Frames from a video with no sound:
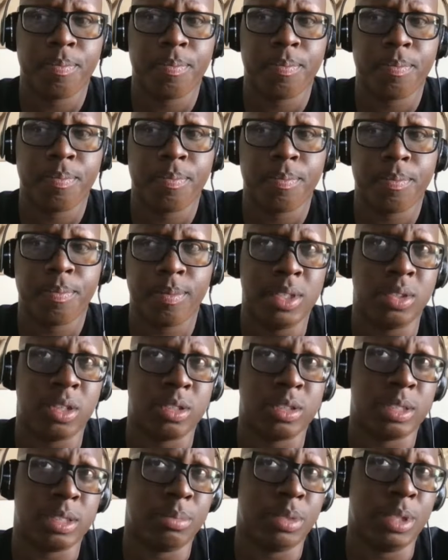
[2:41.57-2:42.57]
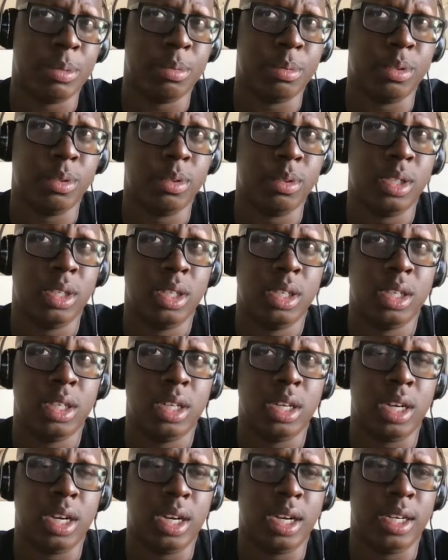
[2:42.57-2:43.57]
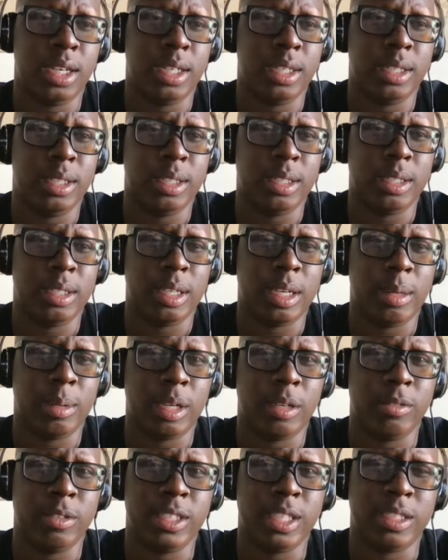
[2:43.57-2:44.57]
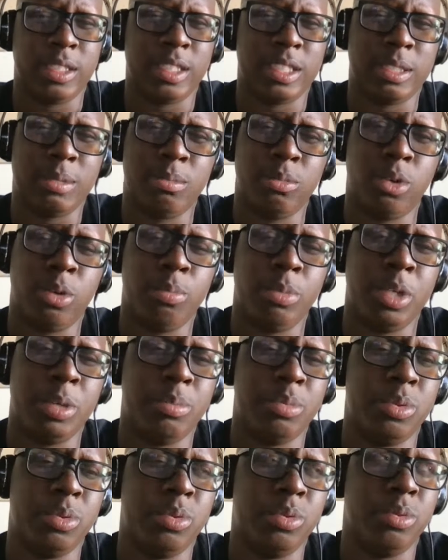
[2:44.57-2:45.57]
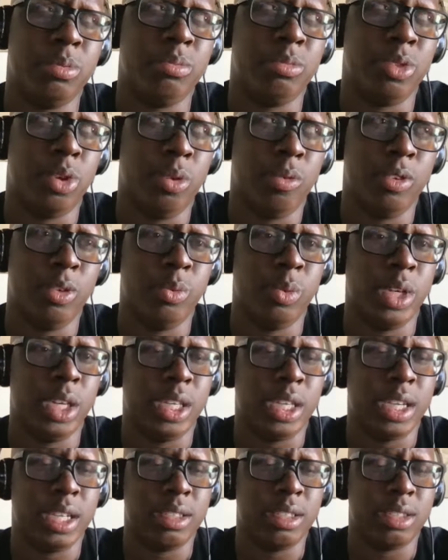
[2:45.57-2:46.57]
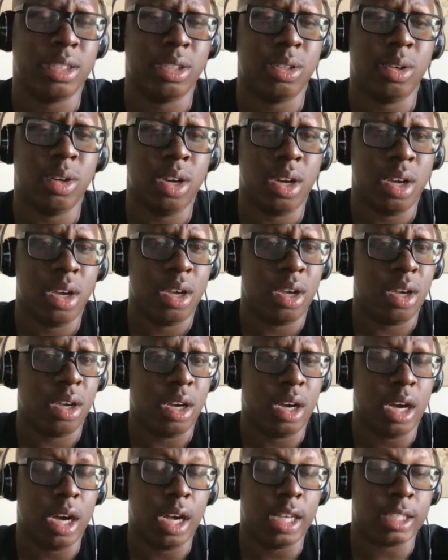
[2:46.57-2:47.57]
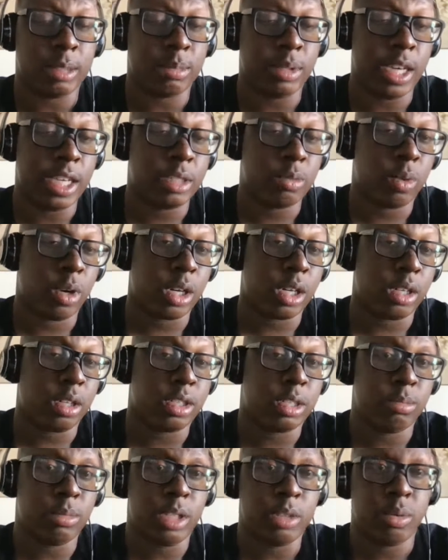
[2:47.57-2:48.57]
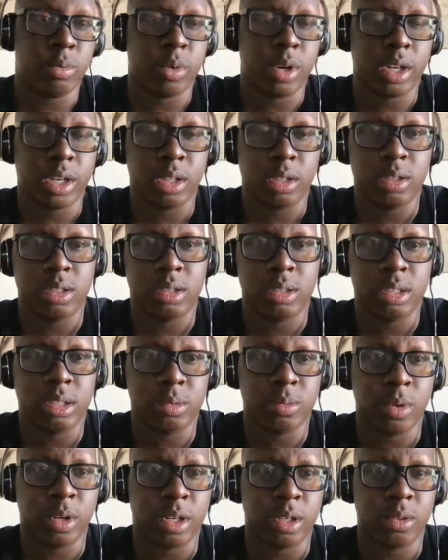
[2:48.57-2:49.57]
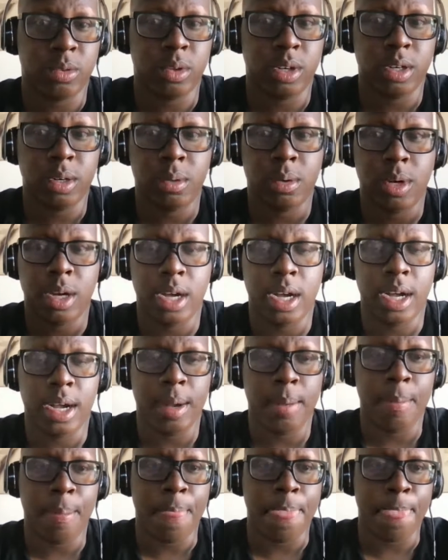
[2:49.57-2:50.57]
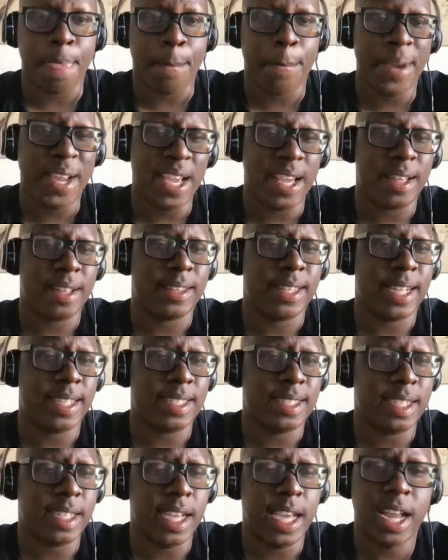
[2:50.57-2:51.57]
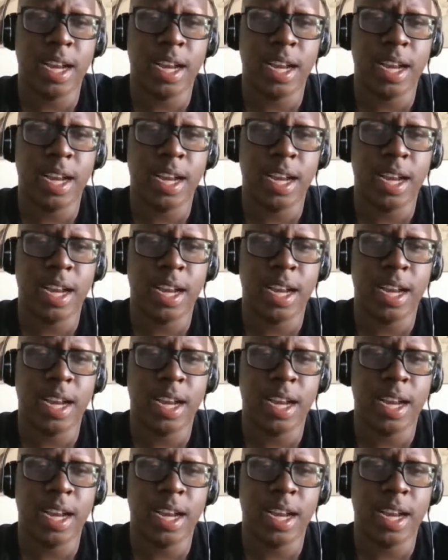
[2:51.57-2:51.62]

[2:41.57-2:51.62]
I'm in talks with some people. I'm gonna reach out to some more people over the weekend. So some things we're working on, some things we're working on. But yeah, that's it.